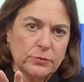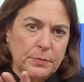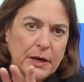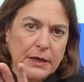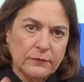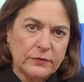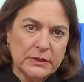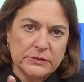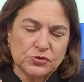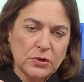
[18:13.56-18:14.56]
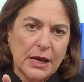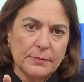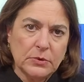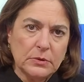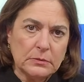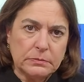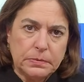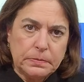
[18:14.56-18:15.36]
part of it is tribal